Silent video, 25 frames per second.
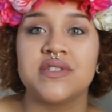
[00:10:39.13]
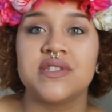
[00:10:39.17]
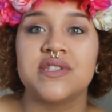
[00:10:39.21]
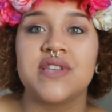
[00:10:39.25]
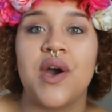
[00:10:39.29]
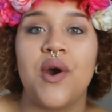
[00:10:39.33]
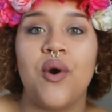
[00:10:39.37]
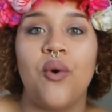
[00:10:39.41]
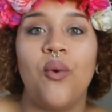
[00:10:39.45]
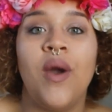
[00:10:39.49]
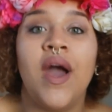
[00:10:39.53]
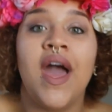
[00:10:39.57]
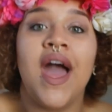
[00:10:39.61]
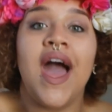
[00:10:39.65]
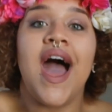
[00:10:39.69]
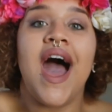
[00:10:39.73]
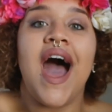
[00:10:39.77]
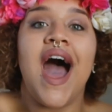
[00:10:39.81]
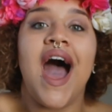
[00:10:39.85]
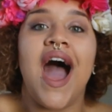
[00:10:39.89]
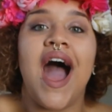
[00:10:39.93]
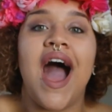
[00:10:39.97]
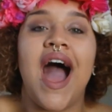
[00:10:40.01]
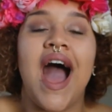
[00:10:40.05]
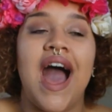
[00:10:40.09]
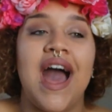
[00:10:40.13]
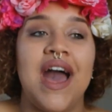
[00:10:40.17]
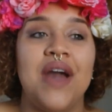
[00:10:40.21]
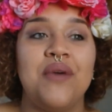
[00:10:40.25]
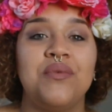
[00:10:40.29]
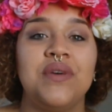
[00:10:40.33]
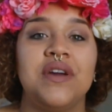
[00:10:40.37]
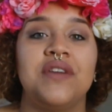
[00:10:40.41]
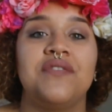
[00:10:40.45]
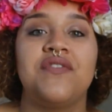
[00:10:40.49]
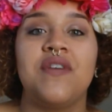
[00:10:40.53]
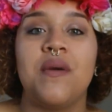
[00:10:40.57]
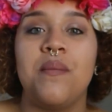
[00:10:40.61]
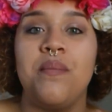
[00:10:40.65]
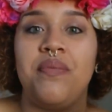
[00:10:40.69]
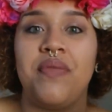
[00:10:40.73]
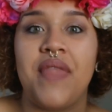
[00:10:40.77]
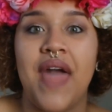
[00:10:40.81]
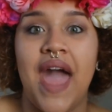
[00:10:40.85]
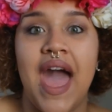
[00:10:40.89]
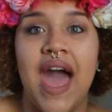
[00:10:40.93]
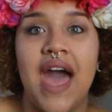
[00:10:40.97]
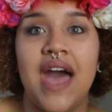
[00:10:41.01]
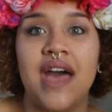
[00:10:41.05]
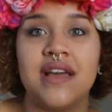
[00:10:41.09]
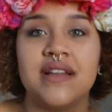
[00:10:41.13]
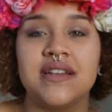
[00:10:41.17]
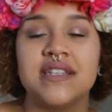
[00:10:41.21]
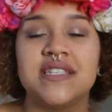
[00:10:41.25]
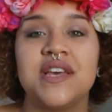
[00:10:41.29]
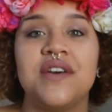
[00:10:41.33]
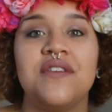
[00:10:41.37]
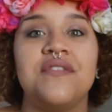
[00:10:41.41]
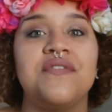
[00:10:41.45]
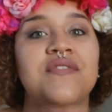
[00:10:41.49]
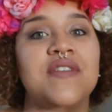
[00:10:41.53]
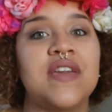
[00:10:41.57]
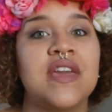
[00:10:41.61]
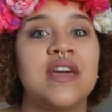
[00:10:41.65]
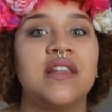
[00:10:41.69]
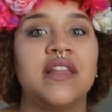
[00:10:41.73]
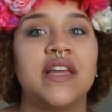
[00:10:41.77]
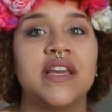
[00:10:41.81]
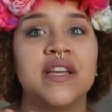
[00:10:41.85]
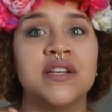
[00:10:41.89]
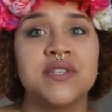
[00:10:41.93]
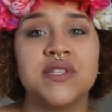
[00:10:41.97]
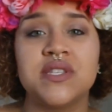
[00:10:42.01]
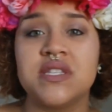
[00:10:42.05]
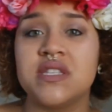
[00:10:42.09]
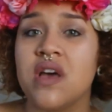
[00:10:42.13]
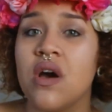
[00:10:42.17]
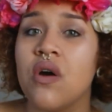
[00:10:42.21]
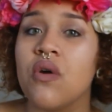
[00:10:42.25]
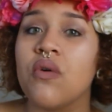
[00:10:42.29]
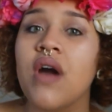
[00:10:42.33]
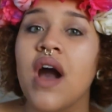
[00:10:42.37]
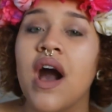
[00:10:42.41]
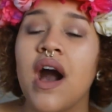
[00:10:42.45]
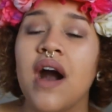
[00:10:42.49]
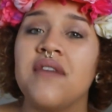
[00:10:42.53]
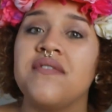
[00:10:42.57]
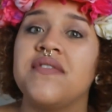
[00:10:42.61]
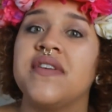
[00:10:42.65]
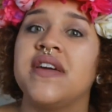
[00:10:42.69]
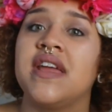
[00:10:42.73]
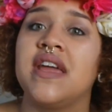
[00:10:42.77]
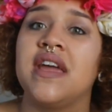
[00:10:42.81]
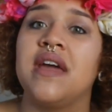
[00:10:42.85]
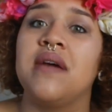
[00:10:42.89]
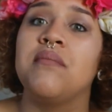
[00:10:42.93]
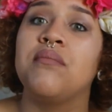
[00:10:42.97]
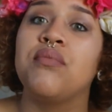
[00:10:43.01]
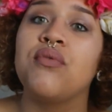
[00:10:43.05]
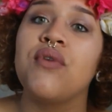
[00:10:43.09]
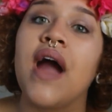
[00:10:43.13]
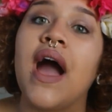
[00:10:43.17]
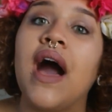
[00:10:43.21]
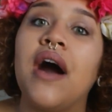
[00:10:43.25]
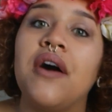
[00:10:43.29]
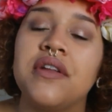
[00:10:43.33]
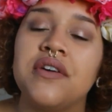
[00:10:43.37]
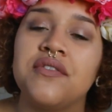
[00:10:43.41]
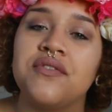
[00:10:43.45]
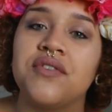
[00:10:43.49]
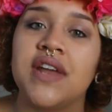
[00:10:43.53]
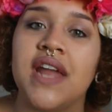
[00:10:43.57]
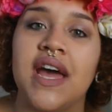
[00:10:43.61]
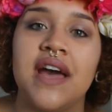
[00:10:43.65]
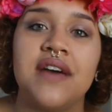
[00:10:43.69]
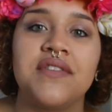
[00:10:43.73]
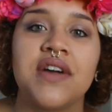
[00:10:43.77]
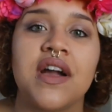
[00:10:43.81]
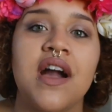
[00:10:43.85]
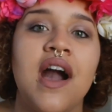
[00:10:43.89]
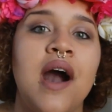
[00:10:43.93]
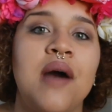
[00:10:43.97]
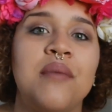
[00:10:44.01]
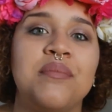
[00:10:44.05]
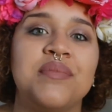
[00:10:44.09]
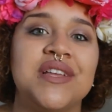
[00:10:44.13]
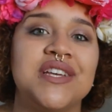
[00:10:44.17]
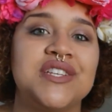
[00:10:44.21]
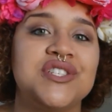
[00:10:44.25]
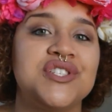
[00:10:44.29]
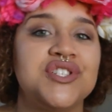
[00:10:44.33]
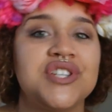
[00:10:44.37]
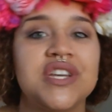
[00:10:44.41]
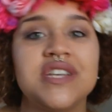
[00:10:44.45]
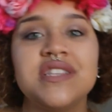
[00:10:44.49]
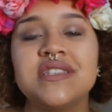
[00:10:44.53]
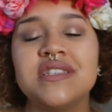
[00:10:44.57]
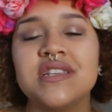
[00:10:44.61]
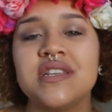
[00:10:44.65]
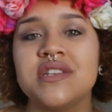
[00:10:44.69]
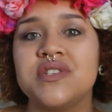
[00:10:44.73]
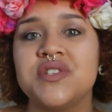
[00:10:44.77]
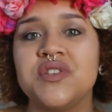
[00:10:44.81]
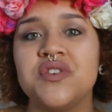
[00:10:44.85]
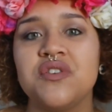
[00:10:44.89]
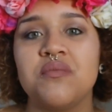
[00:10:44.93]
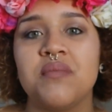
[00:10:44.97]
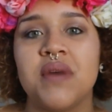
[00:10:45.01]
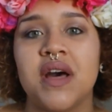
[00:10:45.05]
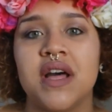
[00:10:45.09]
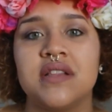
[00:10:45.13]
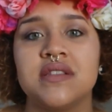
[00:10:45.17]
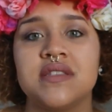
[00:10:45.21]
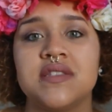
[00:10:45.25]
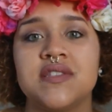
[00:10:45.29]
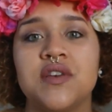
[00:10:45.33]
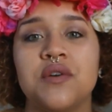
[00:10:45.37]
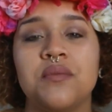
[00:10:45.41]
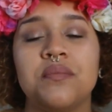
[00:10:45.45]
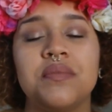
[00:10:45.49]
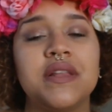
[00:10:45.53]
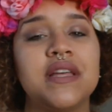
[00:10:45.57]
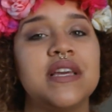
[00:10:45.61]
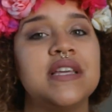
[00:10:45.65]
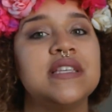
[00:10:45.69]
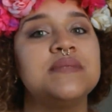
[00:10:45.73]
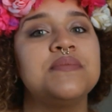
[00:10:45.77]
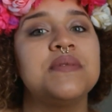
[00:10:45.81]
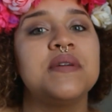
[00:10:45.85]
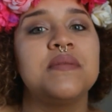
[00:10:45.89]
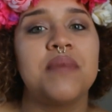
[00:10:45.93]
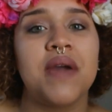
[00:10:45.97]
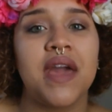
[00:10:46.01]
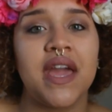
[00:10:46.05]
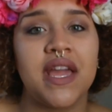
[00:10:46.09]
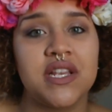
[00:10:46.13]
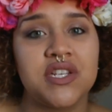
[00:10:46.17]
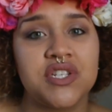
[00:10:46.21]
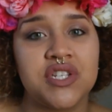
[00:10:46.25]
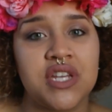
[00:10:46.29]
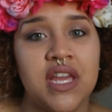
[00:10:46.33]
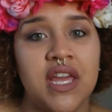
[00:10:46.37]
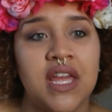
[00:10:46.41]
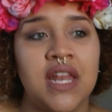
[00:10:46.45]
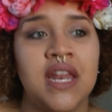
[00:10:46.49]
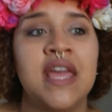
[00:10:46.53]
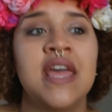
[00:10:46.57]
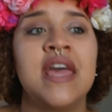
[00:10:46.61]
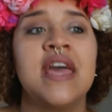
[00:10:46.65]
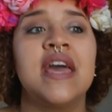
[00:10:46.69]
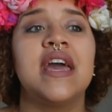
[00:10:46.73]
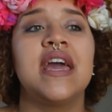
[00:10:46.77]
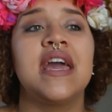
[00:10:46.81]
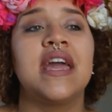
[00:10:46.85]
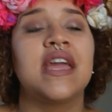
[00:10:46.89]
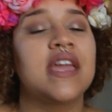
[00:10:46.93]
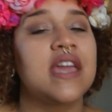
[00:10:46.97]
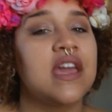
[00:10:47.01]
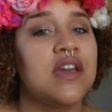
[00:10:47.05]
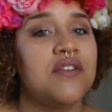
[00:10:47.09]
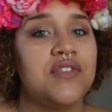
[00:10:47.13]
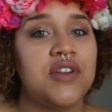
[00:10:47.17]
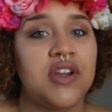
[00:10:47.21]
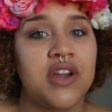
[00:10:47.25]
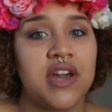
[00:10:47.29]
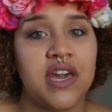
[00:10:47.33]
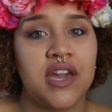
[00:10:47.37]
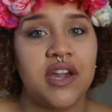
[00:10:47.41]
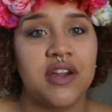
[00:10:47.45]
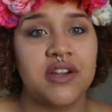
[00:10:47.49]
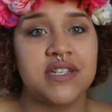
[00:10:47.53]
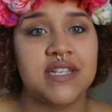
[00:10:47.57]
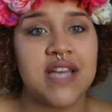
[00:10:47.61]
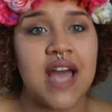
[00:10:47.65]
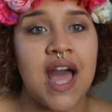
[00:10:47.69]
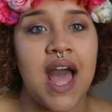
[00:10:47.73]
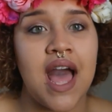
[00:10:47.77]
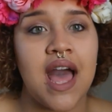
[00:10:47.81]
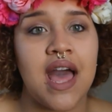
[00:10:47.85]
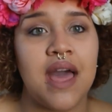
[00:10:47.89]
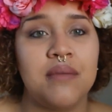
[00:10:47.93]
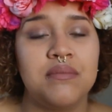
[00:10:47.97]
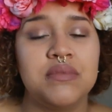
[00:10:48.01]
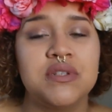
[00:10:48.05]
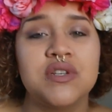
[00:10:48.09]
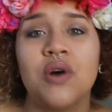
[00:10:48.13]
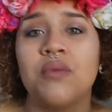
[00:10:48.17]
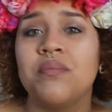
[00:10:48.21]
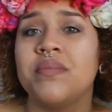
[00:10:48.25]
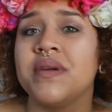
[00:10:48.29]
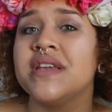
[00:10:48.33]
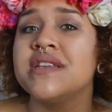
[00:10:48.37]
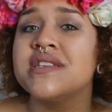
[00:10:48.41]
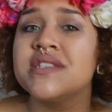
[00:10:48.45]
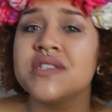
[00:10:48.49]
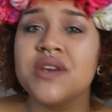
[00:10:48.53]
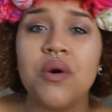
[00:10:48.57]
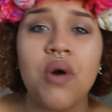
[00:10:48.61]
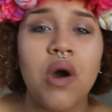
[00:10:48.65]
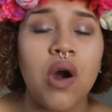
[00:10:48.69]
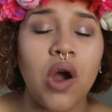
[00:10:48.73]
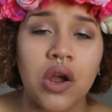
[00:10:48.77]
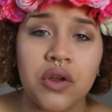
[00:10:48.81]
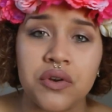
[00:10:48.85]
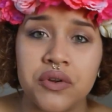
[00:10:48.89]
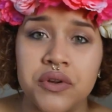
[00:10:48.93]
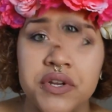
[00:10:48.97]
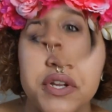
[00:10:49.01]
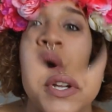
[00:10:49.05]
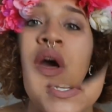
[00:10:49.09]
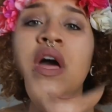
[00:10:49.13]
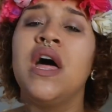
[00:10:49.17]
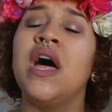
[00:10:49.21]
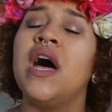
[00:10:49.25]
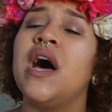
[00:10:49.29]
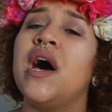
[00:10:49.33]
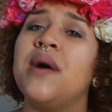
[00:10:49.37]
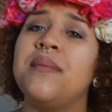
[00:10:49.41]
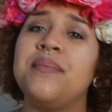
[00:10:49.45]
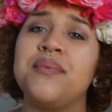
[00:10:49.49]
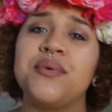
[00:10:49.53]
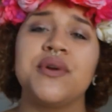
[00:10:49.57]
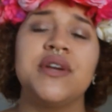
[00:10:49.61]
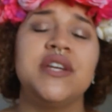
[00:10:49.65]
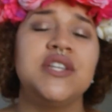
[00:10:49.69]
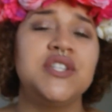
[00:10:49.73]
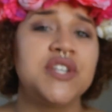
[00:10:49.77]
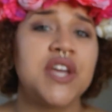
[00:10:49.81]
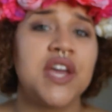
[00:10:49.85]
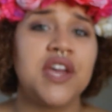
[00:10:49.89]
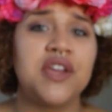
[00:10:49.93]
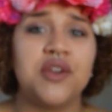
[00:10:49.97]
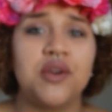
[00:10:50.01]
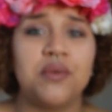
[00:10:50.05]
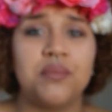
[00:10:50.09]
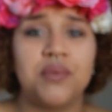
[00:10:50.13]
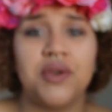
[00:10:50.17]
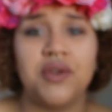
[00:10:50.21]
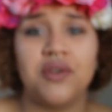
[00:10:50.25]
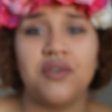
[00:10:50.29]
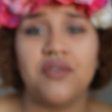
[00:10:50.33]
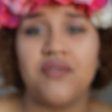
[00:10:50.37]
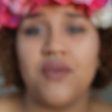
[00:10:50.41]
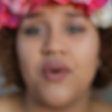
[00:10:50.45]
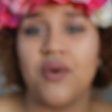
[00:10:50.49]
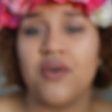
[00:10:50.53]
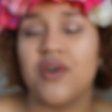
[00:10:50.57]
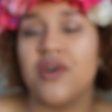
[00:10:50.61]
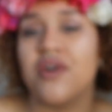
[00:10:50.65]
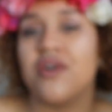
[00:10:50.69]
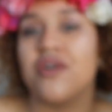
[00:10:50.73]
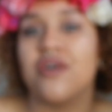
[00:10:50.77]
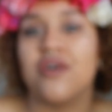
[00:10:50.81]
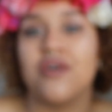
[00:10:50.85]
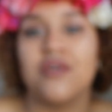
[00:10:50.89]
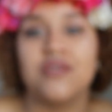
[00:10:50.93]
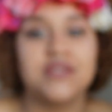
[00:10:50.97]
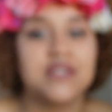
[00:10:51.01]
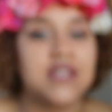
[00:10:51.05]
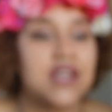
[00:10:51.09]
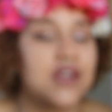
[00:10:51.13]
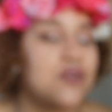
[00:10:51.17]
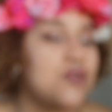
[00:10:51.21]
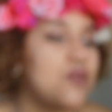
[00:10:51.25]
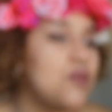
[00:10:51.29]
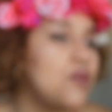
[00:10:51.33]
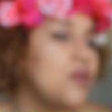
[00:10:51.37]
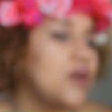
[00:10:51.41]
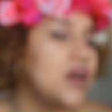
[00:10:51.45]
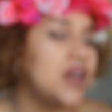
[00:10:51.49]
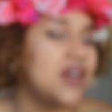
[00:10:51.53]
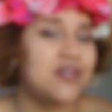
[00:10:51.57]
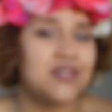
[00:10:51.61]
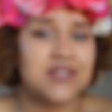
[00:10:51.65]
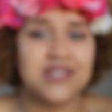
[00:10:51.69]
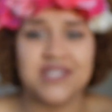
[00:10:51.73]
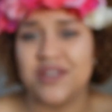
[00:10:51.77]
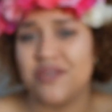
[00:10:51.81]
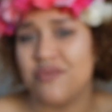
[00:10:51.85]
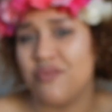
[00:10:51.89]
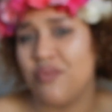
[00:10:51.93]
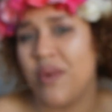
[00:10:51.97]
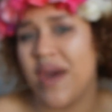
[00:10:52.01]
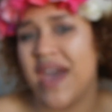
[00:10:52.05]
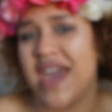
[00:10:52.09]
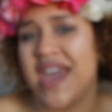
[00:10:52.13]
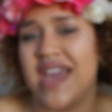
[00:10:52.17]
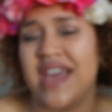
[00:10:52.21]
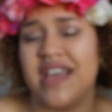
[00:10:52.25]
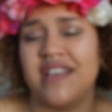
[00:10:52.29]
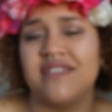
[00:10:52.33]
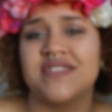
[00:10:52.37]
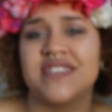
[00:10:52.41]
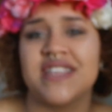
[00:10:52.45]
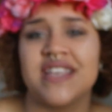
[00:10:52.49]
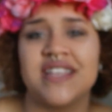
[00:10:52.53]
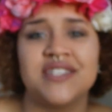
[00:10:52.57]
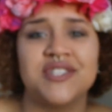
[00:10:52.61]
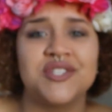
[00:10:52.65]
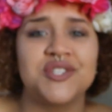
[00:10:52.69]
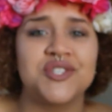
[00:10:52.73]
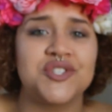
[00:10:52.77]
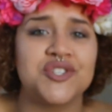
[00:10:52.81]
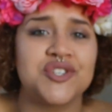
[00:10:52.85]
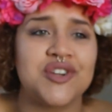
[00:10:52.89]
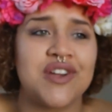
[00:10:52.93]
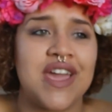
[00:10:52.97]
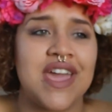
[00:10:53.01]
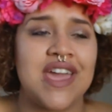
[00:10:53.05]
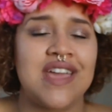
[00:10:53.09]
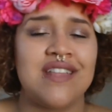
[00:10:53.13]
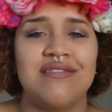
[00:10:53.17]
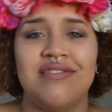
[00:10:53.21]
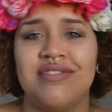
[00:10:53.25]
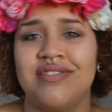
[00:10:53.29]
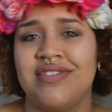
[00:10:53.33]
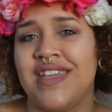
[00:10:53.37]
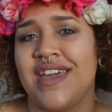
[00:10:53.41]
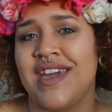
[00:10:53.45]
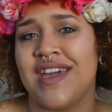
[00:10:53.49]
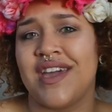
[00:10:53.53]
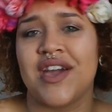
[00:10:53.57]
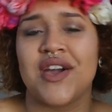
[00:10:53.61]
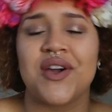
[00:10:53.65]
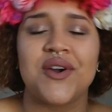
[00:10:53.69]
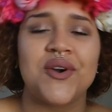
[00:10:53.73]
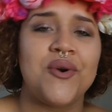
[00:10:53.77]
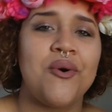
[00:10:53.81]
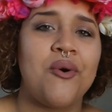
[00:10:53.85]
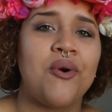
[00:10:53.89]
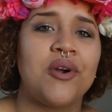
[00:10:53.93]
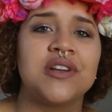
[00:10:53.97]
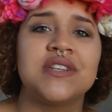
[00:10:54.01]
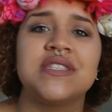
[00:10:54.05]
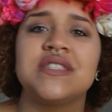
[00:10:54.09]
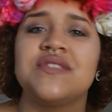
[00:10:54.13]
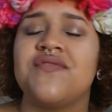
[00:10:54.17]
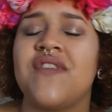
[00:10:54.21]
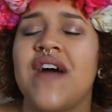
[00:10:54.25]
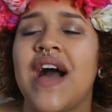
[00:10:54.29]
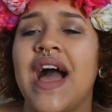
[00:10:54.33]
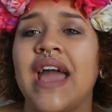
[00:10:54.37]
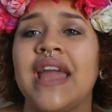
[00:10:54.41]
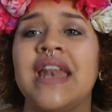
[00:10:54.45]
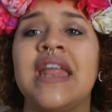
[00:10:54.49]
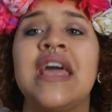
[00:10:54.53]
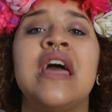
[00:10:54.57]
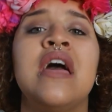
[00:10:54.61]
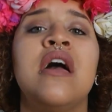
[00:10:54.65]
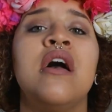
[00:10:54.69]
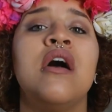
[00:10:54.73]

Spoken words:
So I went from that to feeling so confident and proud of what I've accomplished just in 2 months. So please be patient and give your hair time. Don't be so hard on yourself. Appreciate your beautiful curls and coils and waves and straight, thick, coarse, fine.